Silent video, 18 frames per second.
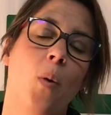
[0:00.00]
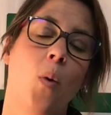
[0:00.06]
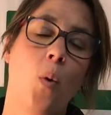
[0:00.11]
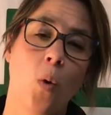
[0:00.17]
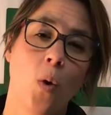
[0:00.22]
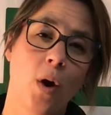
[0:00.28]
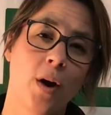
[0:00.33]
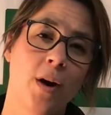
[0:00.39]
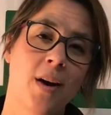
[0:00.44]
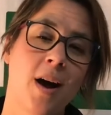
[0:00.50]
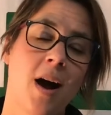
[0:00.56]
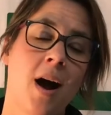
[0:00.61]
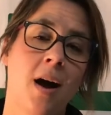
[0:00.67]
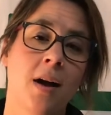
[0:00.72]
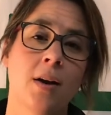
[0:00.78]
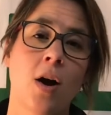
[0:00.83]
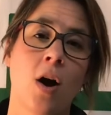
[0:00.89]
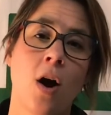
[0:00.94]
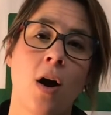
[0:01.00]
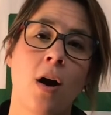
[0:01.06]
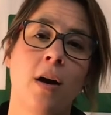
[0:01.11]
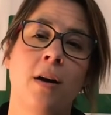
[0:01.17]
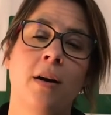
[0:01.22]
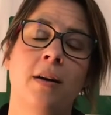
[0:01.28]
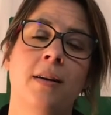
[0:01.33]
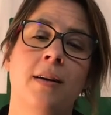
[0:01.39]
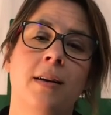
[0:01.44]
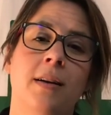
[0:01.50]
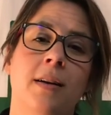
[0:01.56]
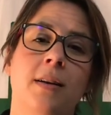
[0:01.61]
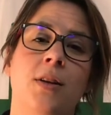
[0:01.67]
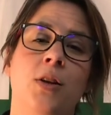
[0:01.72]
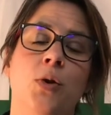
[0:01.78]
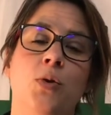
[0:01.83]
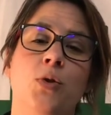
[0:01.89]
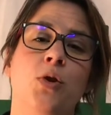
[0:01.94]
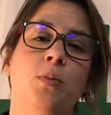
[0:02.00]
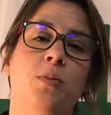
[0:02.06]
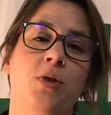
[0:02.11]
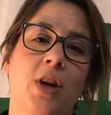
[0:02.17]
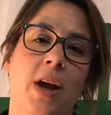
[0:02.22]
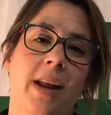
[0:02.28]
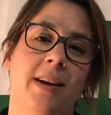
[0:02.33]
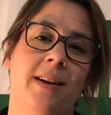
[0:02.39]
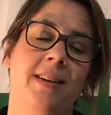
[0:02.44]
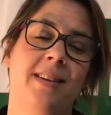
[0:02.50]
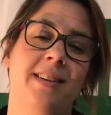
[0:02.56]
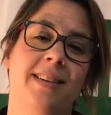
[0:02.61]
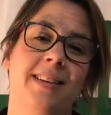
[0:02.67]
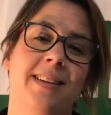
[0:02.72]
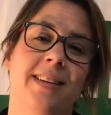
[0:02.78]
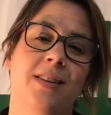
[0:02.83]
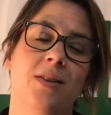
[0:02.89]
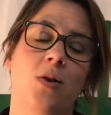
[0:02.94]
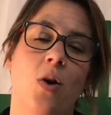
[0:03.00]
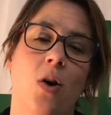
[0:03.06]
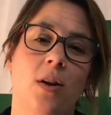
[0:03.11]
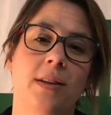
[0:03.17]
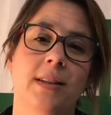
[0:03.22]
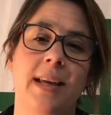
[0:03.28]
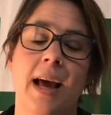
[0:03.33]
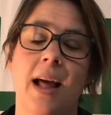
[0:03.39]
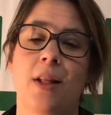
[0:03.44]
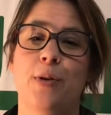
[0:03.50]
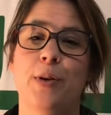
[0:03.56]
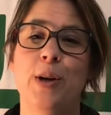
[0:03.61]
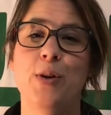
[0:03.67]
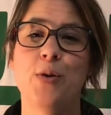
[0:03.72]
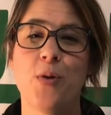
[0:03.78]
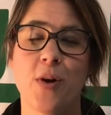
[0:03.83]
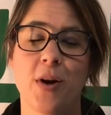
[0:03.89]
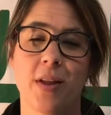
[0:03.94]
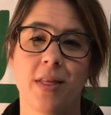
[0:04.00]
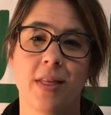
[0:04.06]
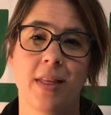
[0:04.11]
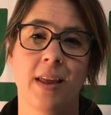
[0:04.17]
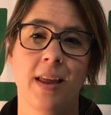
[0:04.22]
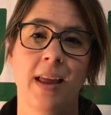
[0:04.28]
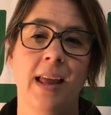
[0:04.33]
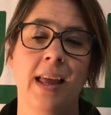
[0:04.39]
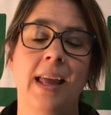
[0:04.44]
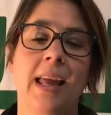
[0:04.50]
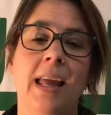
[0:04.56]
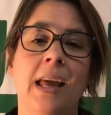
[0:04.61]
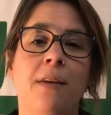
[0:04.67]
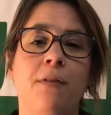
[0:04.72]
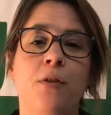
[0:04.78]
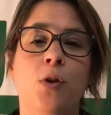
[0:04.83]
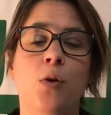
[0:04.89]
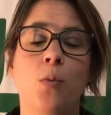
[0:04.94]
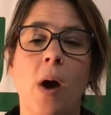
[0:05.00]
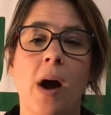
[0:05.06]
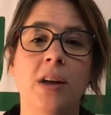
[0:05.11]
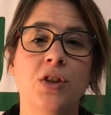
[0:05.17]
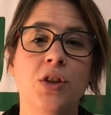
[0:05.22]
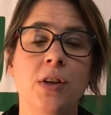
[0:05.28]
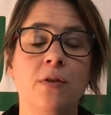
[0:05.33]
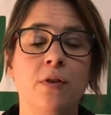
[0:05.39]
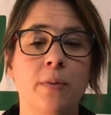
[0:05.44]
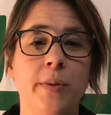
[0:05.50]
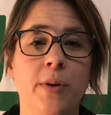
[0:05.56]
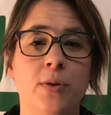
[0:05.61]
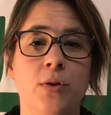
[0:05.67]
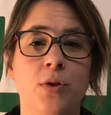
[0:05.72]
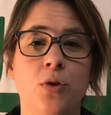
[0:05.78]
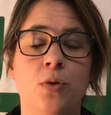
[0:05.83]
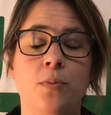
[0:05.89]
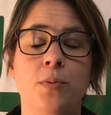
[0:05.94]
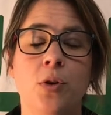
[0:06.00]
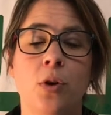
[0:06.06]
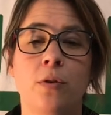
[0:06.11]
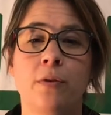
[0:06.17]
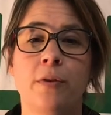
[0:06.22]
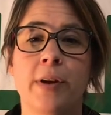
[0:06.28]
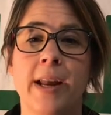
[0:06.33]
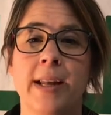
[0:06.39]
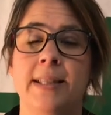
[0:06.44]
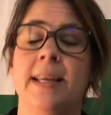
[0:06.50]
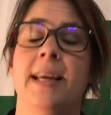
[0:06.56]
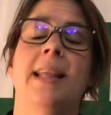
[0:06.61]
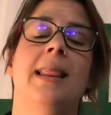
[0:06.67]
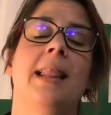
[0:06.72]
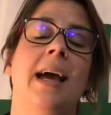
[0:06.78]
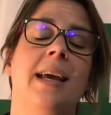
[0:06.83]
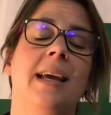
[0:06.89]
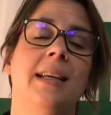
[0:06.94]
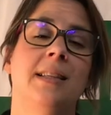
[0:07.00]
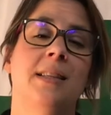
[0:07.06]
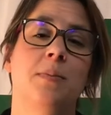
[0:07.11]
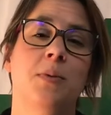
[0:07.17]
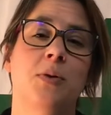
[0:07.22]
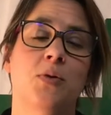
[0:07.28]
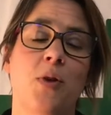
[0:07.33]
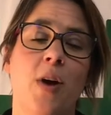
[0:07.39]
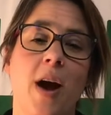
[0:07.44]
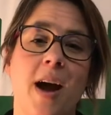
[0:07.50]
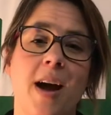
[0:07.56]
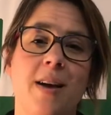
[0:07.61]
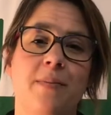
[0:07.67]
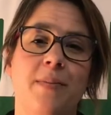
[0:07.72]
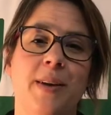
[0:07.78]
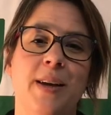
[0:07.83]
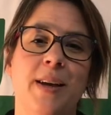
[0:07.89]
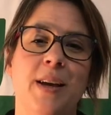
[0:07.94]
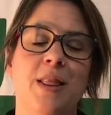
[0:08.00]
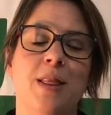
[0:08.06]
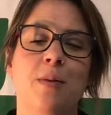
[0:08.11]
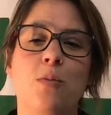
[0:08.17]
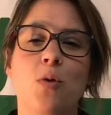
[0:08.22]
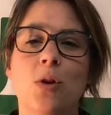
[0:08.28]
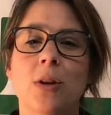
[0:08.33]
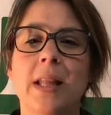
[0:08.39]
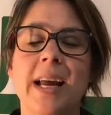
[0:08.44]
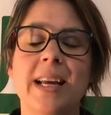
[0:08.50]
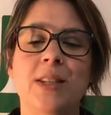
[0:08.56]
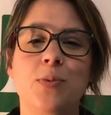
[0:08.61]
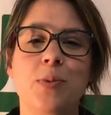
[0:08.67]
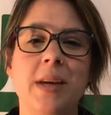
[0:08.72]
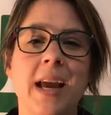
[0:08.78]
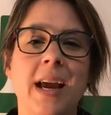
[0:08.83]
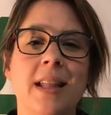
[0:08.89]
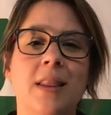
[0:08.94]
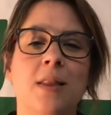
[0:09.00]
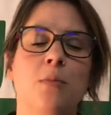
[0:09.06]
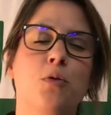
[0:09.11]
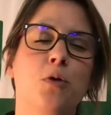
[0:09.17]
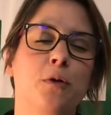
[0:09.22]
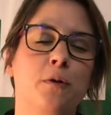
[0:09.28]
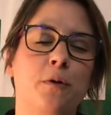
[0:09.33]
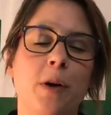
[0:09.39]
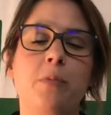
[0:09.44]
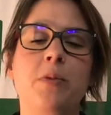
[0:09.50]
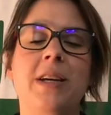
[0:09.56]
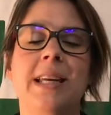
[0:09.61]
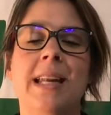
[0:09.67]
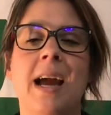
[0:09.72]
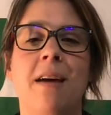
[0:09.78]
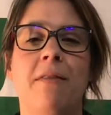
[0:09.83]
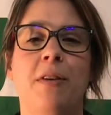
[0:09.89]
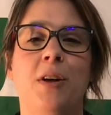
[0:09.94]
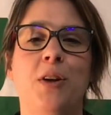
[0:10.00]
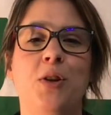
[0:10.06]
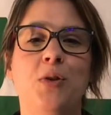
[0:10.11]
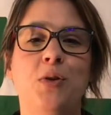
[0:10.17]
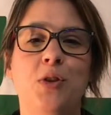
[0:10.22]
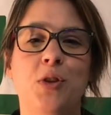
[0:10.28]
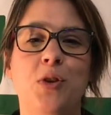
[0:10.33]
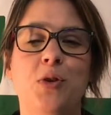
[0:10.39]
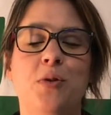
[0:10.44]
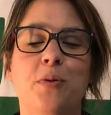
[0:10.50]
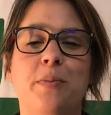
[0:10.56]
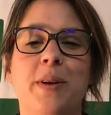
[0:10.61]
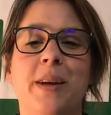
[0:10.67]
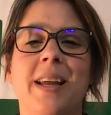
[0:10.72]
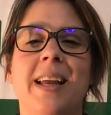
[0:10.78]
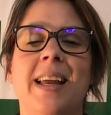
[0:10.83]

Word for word: or on our YouTube channel called Gallery North. If you're watching from YouTube, don't forget to hit like and subscribe. The more likes we get, the more fun we can have on YouTube